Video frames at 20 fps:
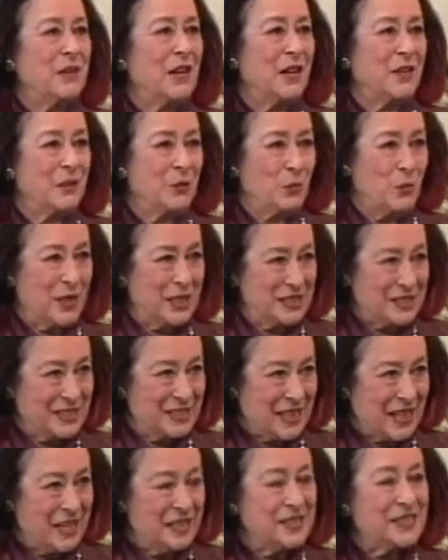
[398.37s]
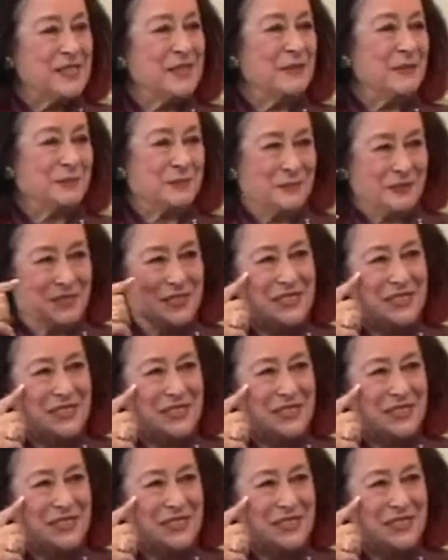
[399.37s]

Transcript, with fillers: I have a firm of my own.